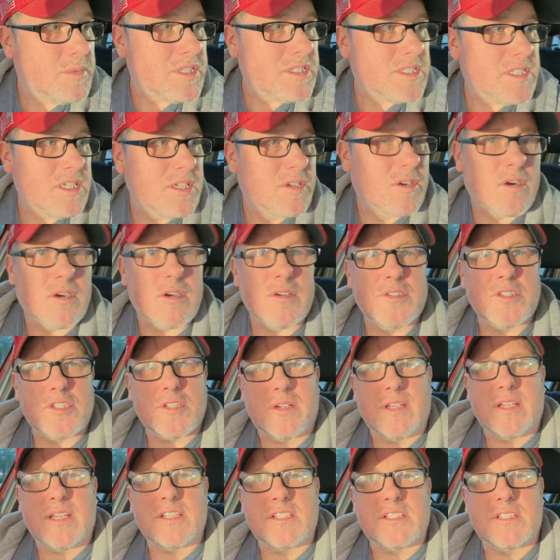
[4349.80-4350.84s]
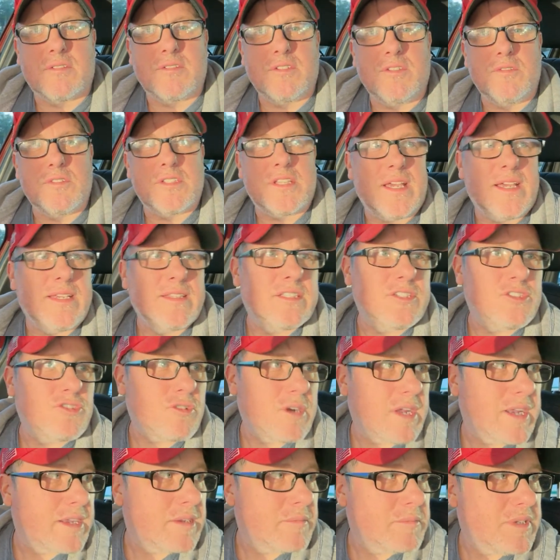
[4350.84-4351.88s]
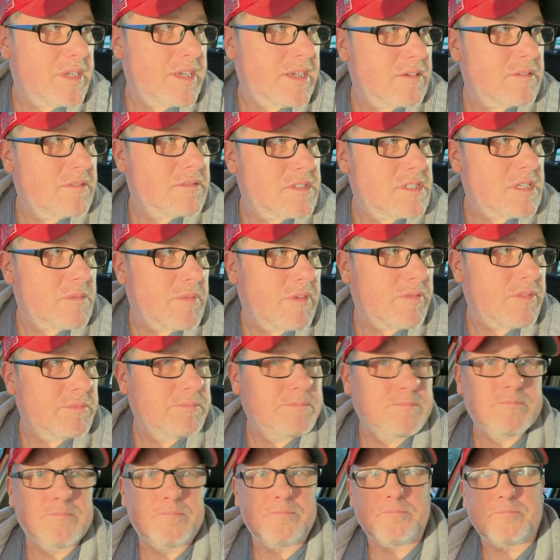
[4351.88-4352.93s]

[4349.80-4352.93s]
EBT card, so I guess they'll use that to track them down, some of them.